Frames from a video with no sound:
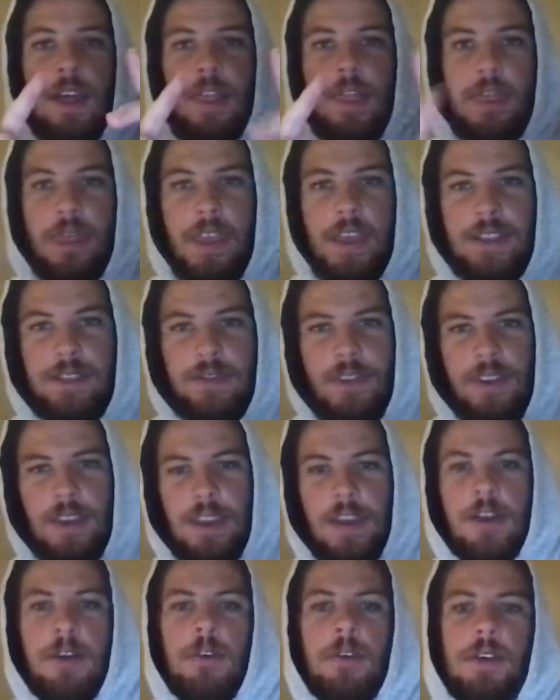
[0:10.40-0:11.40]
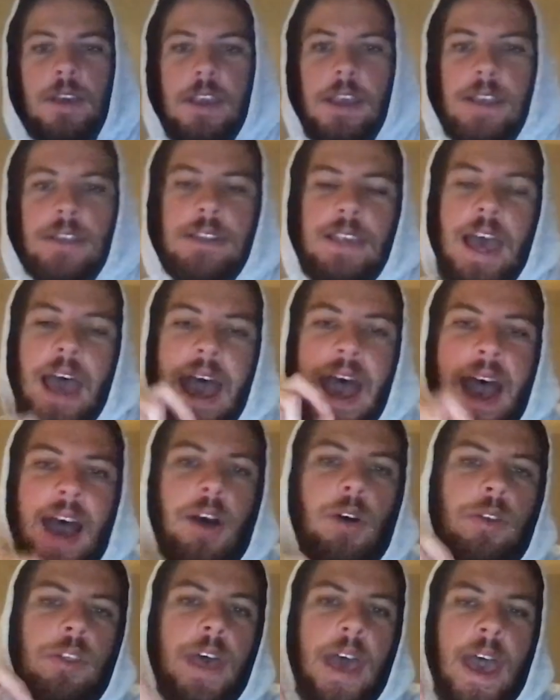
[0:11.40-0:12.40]
this video is
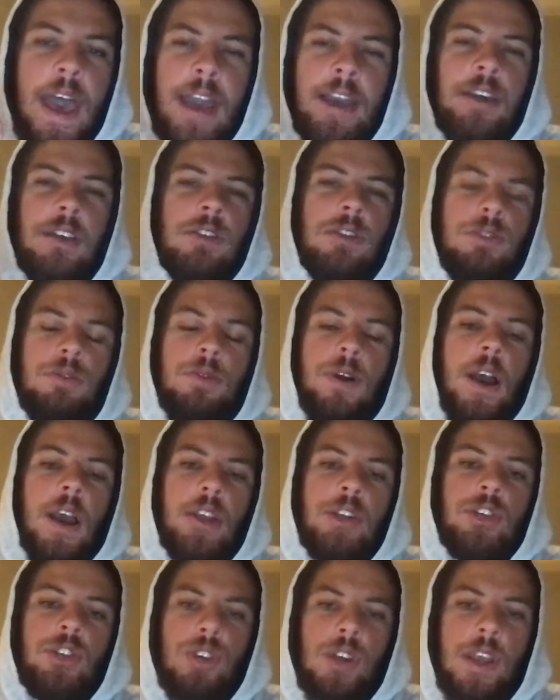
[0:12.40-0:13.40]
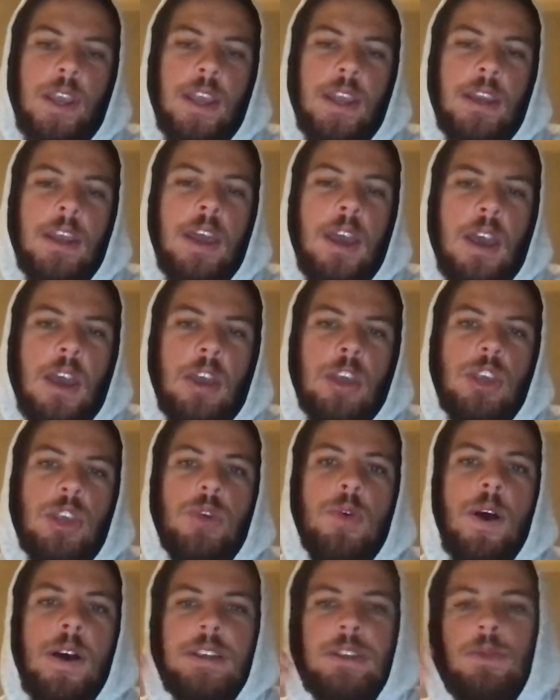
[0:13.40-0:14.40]
how the heck do I trade
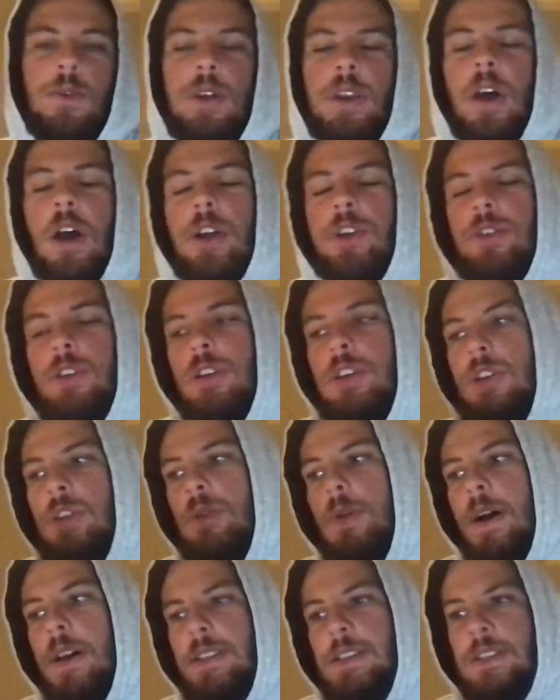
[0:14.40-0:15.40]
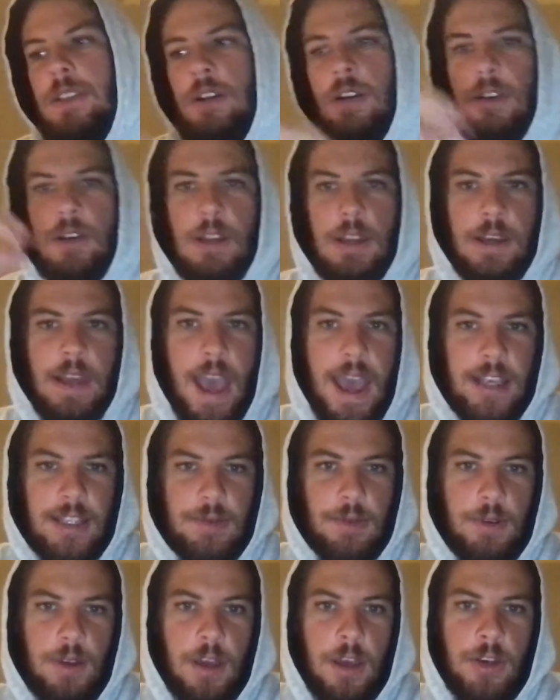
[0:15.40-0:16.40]
US100, US30,
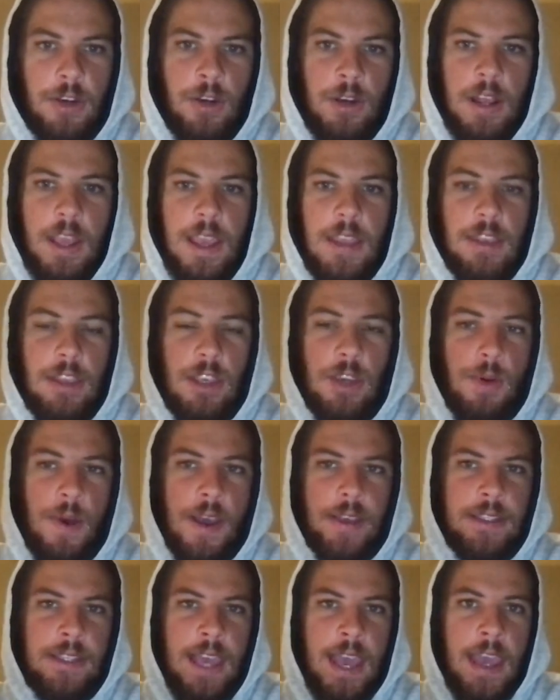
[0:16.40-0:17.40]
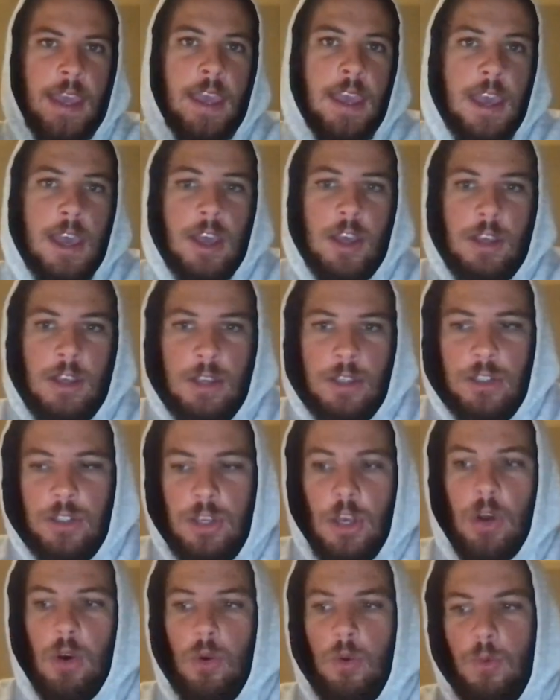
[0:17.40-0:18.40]
NAS100 in the USA?
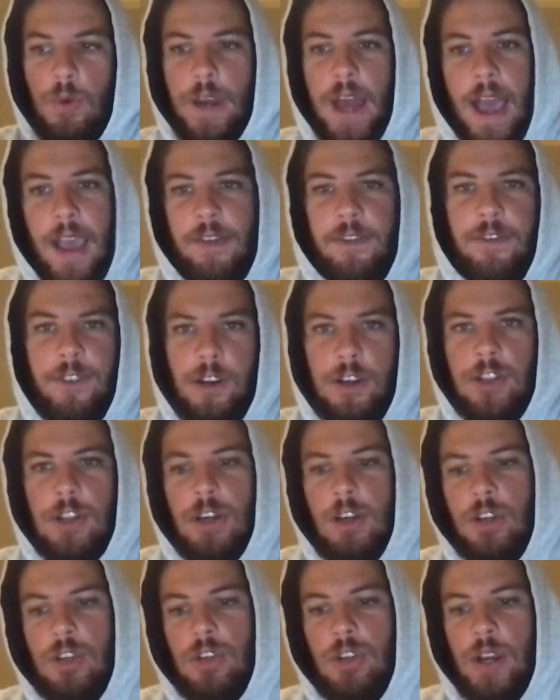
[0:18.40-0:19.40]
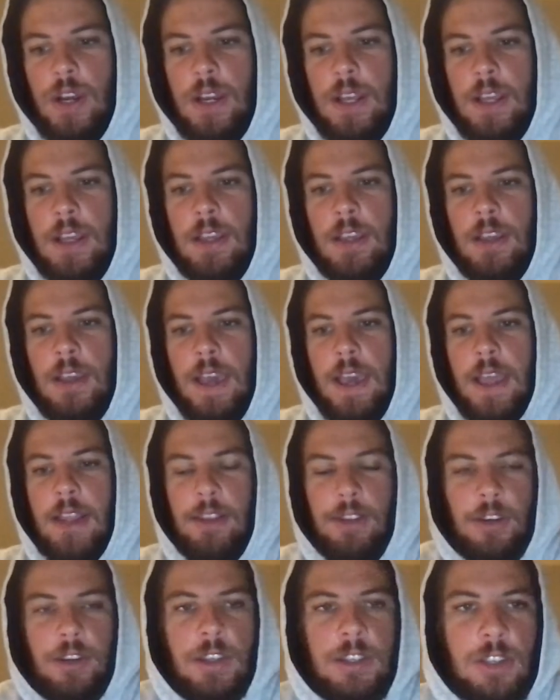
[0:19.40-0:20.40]
So when I first started trading, it
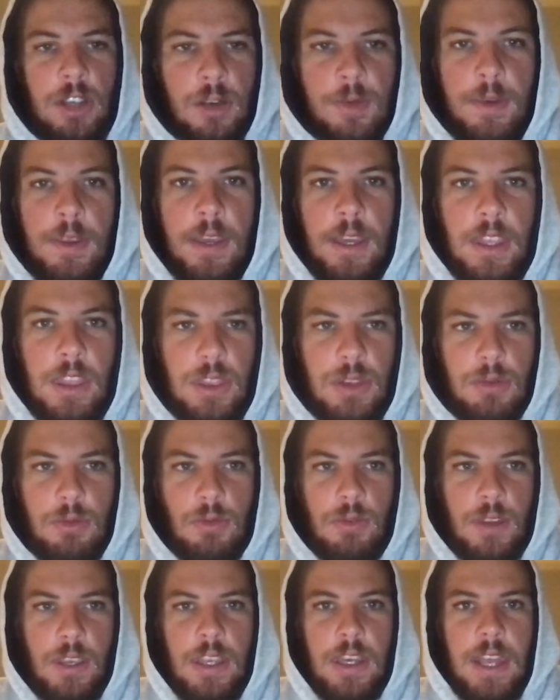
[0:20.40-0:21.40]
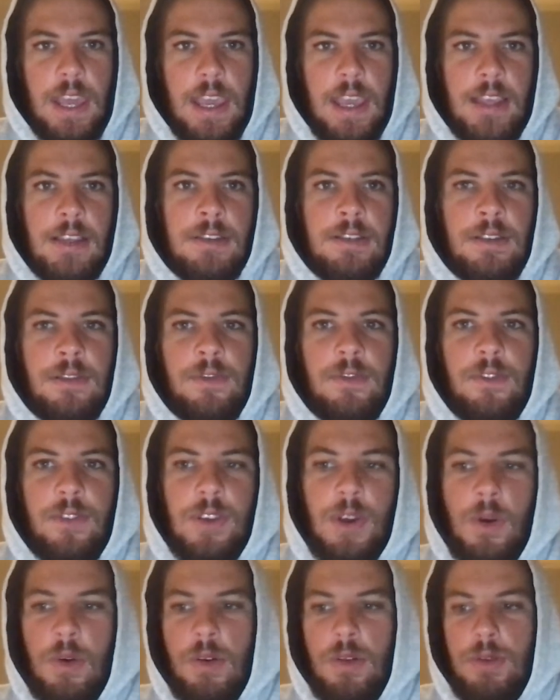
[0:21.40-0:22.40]
literally took me like 3 days of
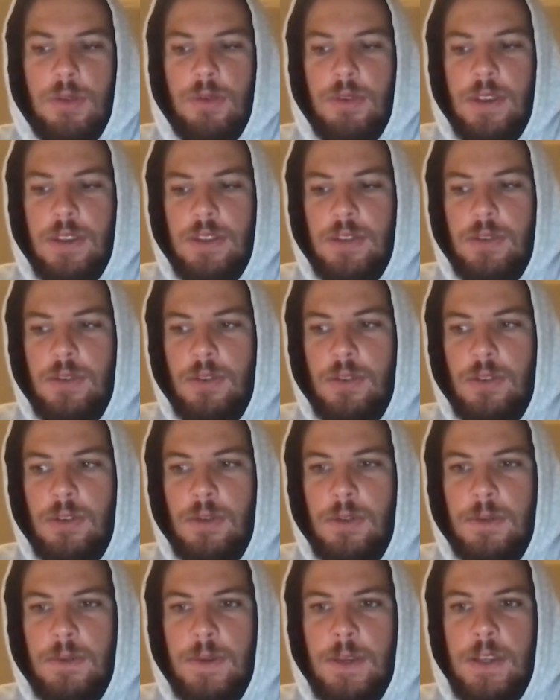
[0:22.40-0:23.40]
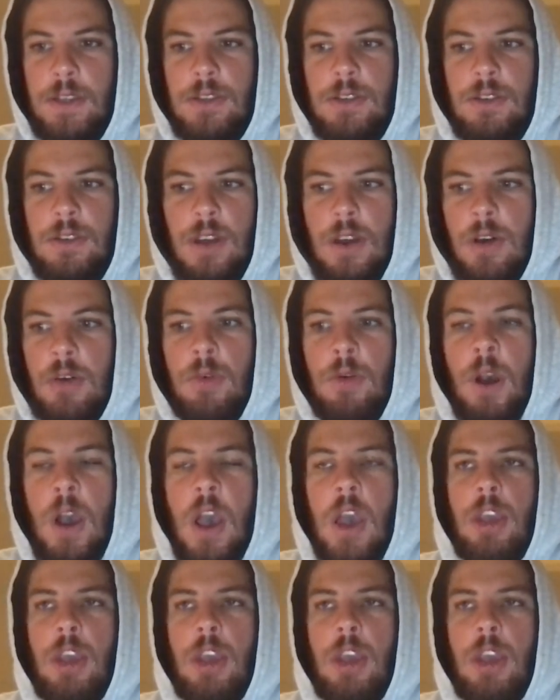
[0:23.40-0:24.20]
going through Discord groups because no